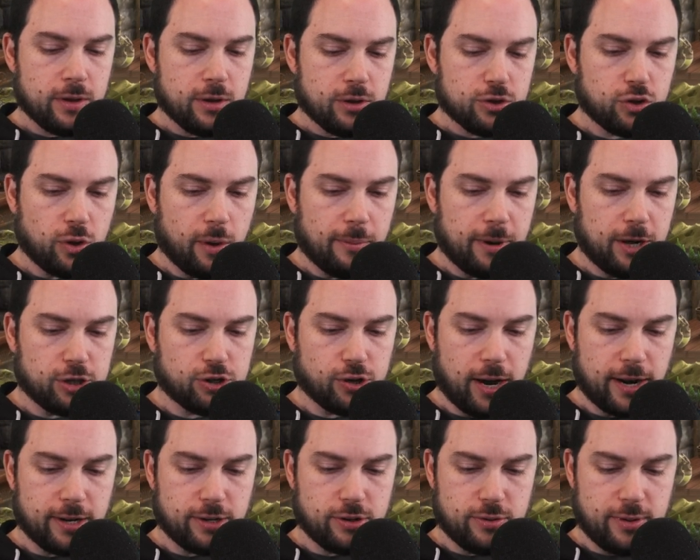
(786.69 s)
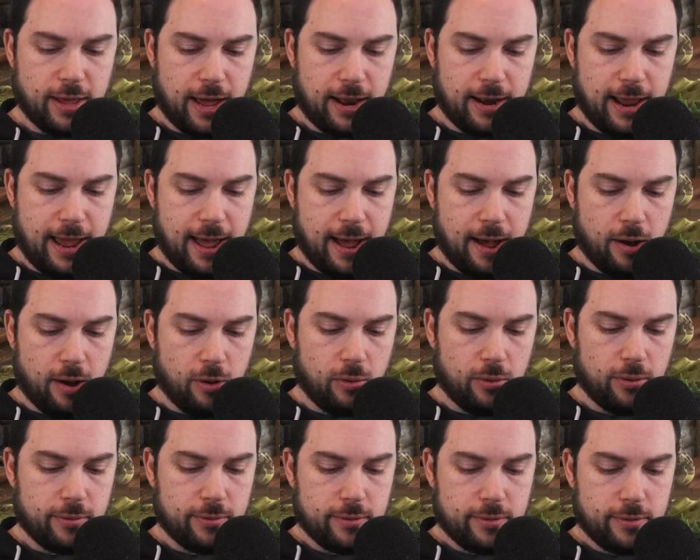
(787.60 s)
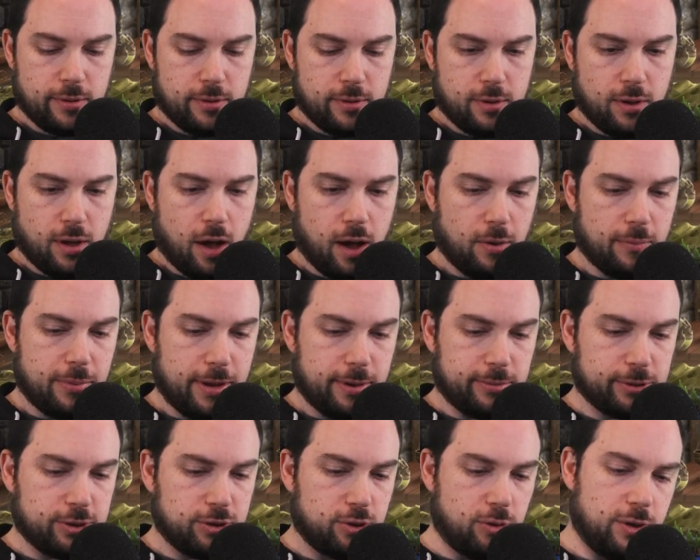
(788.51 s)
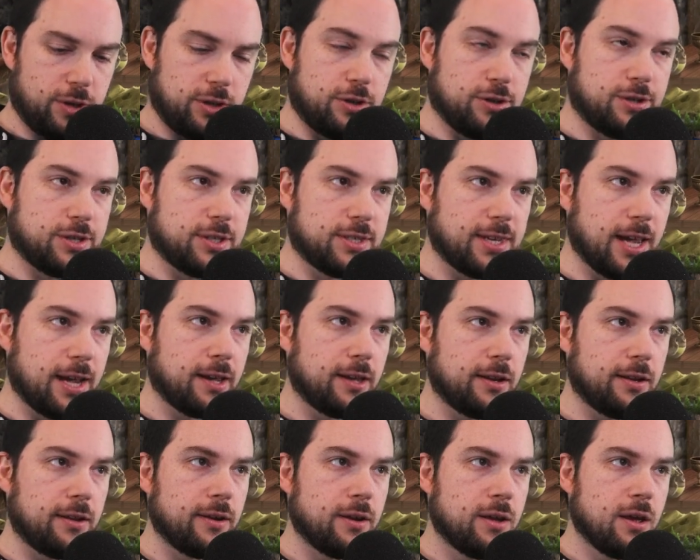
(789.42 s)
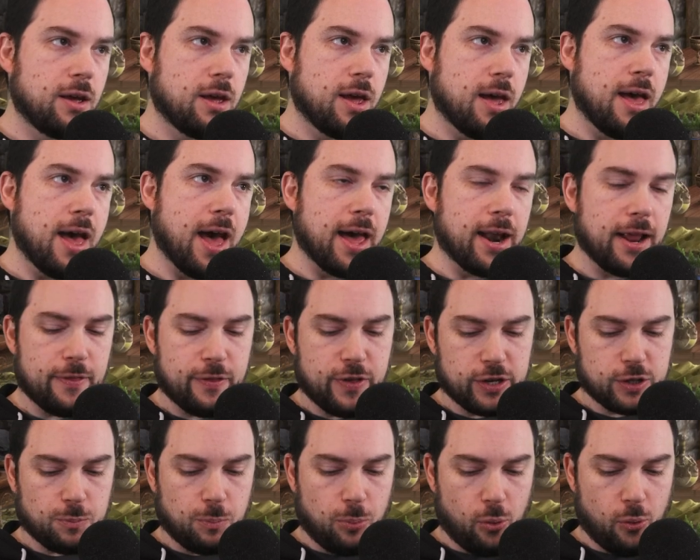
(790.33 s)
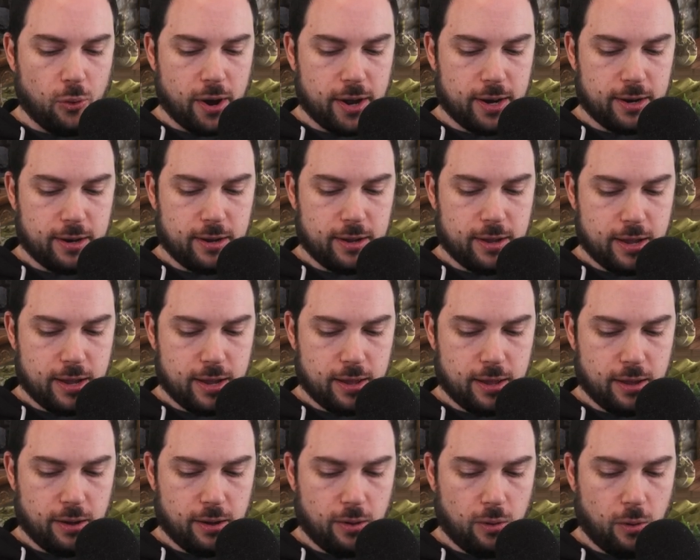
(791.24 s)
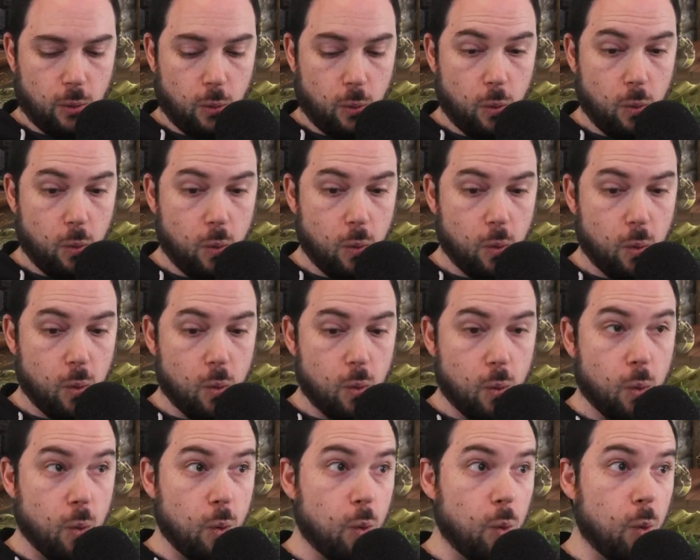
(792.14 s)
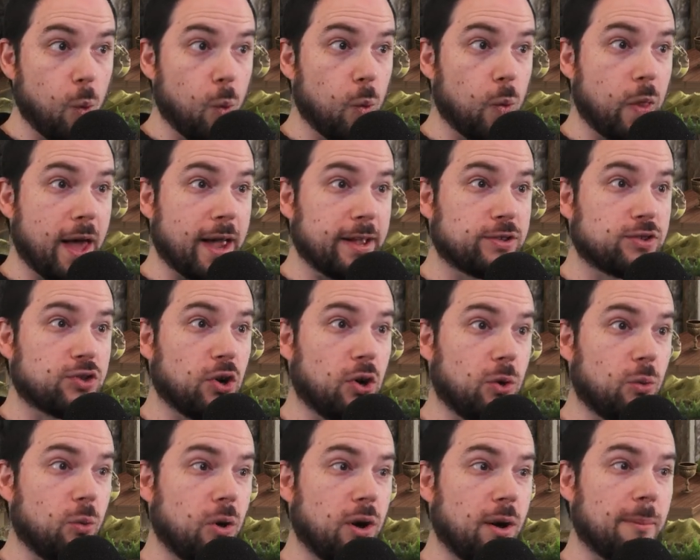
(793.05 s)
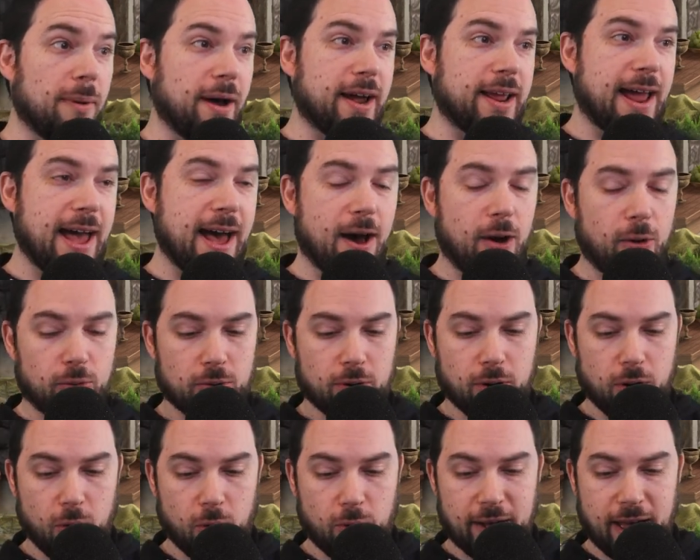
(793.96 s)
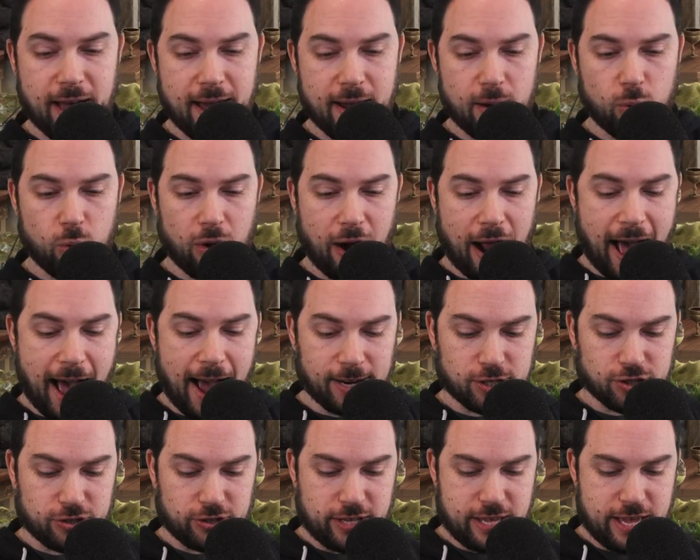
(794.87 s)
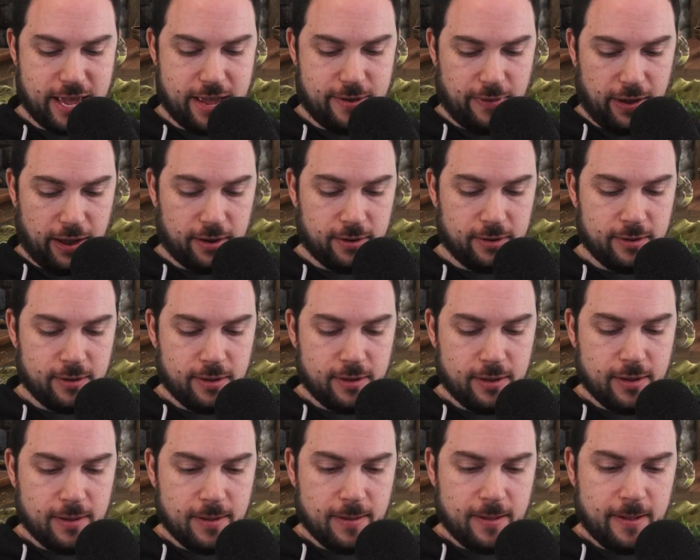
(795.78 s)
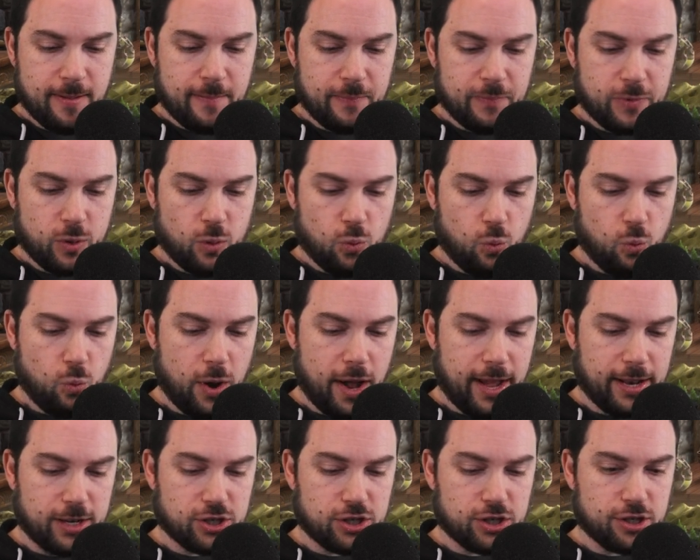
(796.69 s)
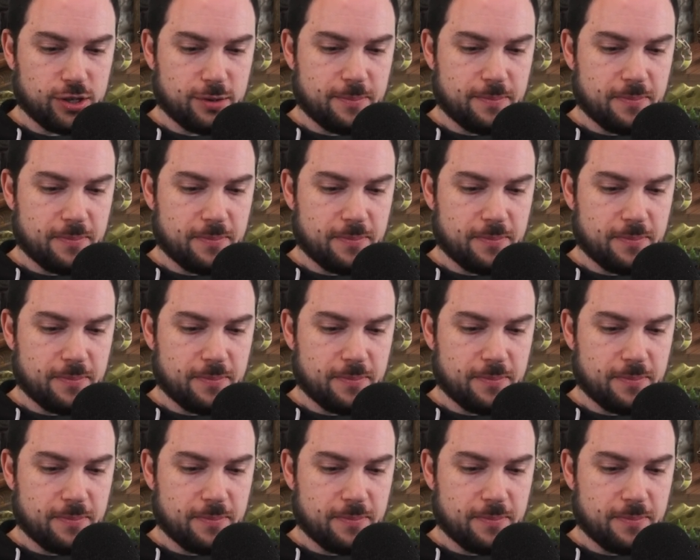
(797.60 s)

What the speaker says: So I'm going to try to do that now. I'll be able to do it in just a second. And at this point... Oh, they took one of mine out. Okay, we're actually even. Which...